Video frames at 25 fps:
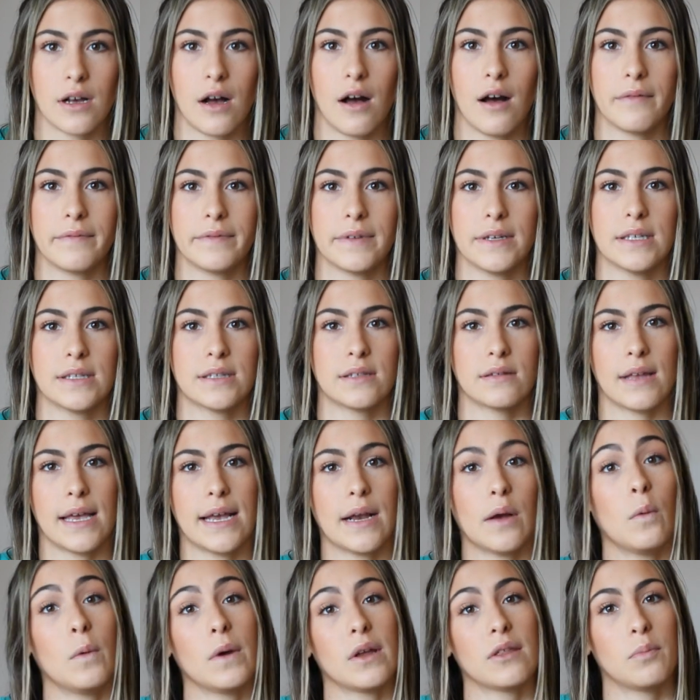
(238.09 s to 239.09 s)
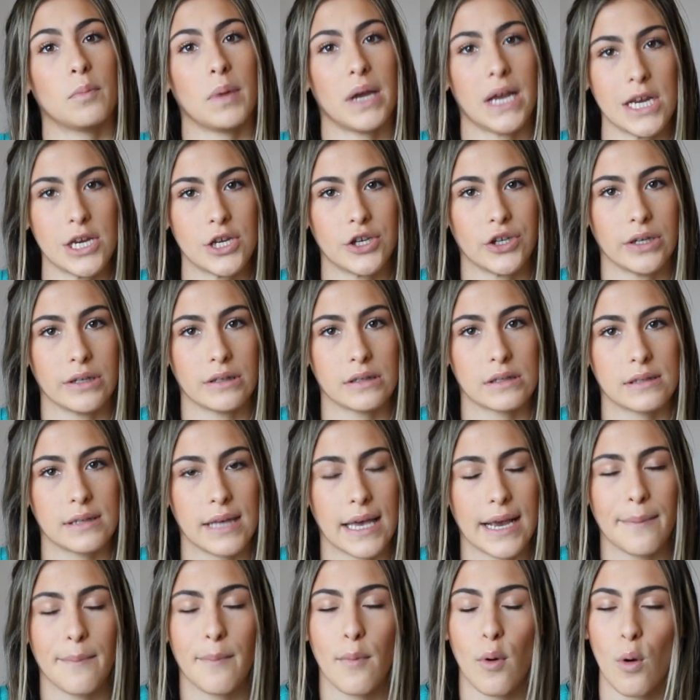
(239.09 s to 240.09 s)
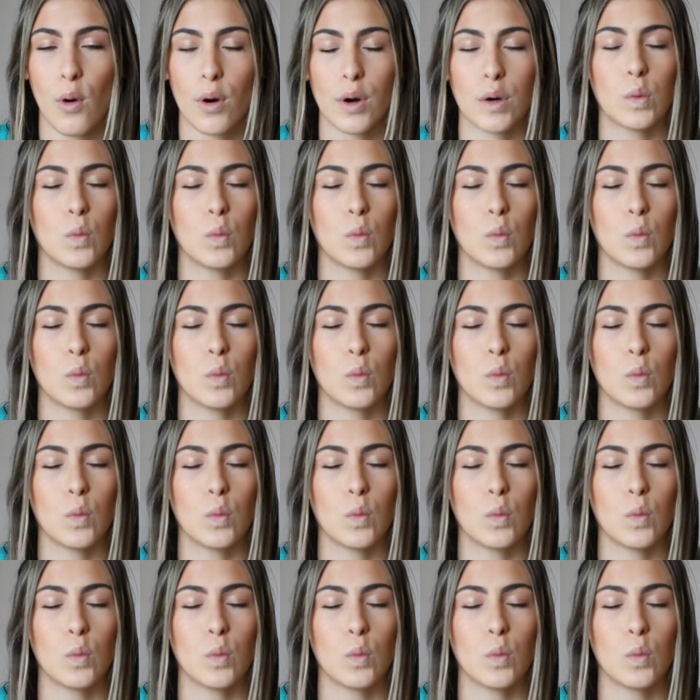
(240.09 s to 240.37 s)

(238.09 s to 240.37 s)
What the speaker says: office with patients, more